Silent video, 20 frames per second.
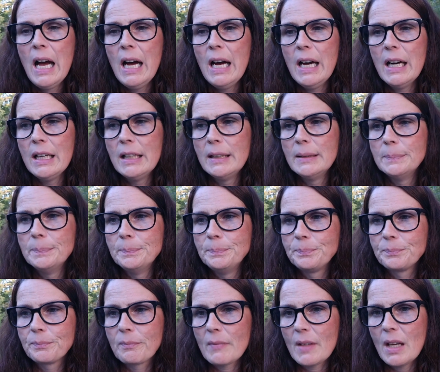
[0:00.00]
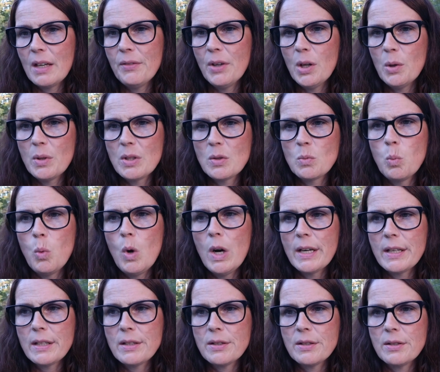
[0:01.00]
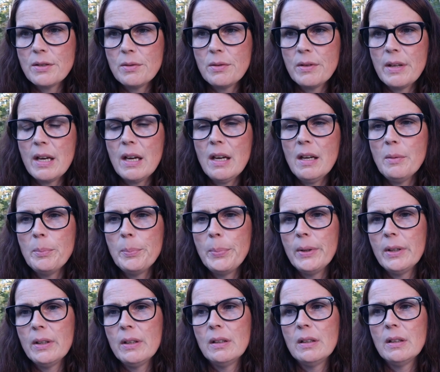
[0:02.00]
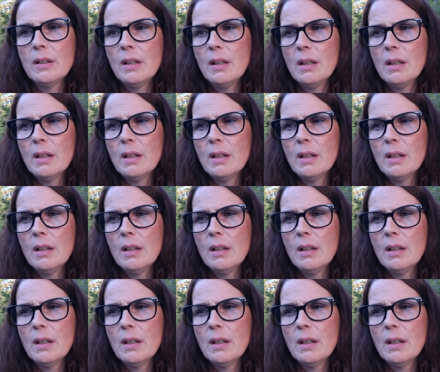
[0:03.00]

I've always wanted to do that, but